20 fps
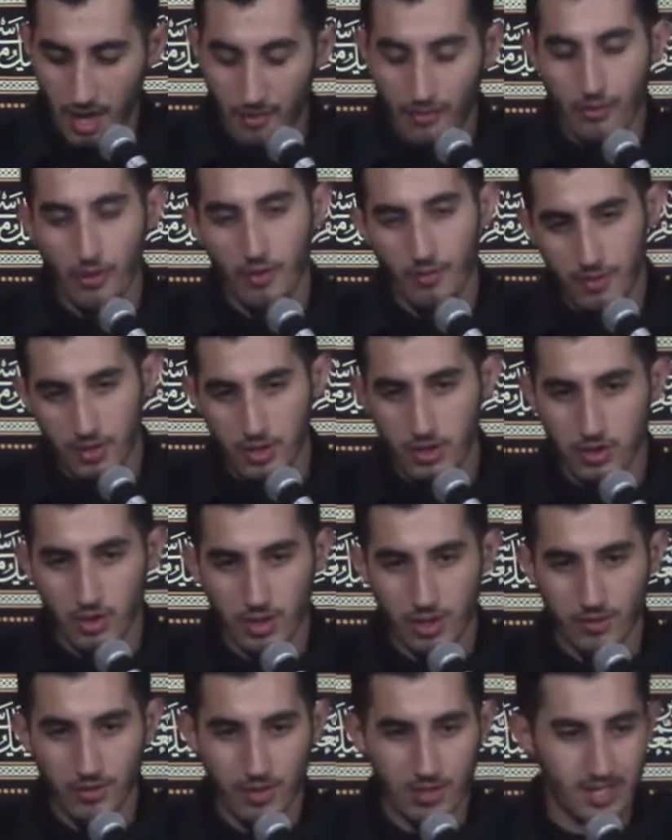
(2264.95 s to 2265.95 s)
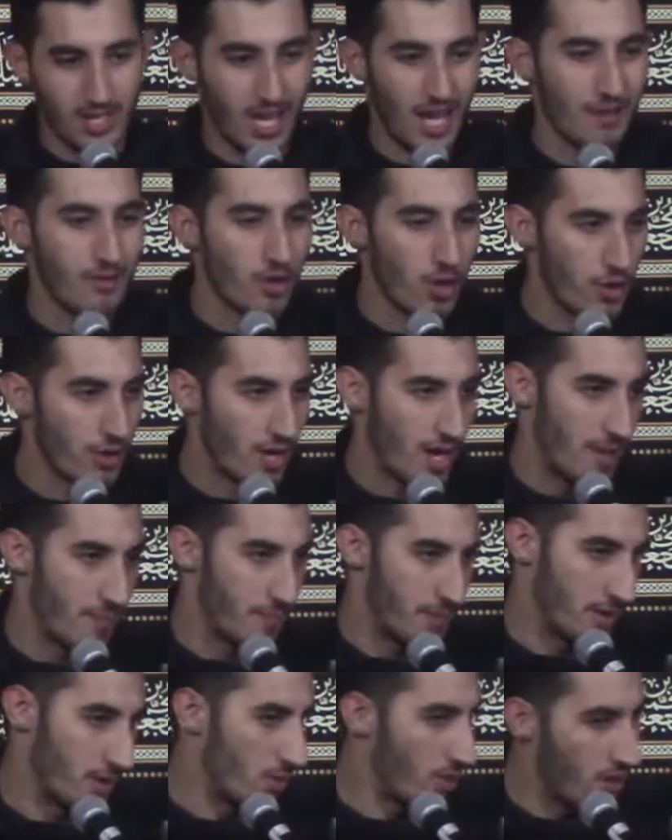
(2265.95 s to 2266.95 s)
if not finished university have your own
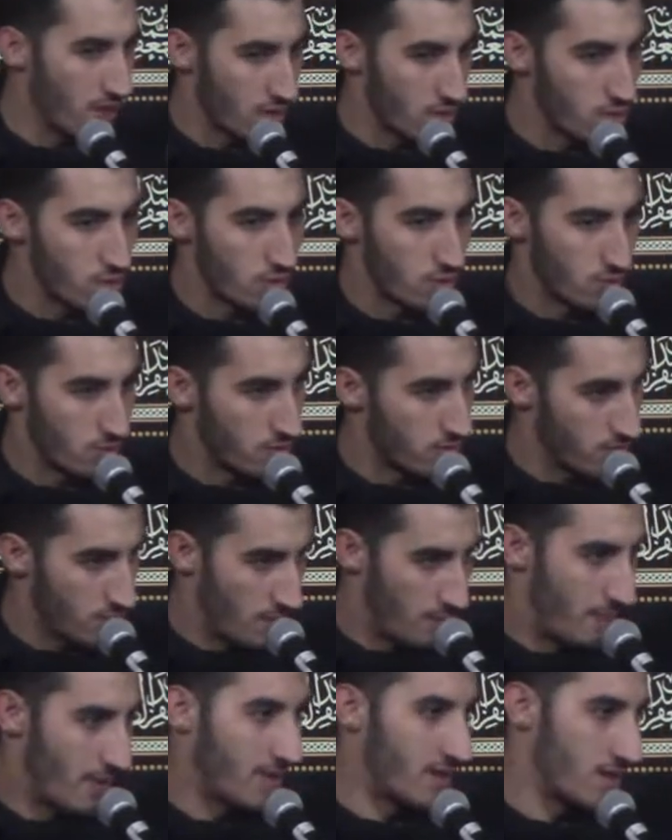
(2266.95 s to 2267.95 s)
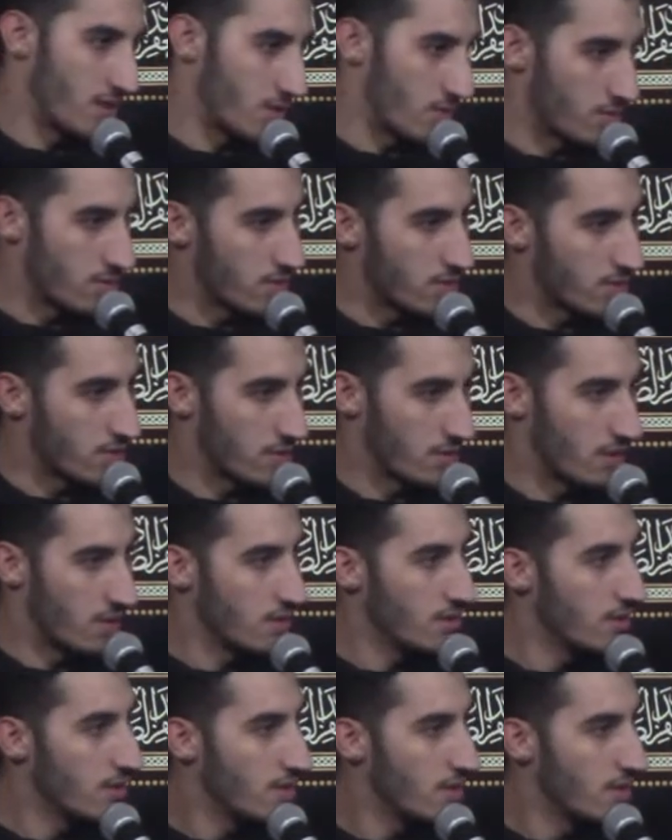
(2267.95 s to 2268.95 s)
company one of the two depending on, you know.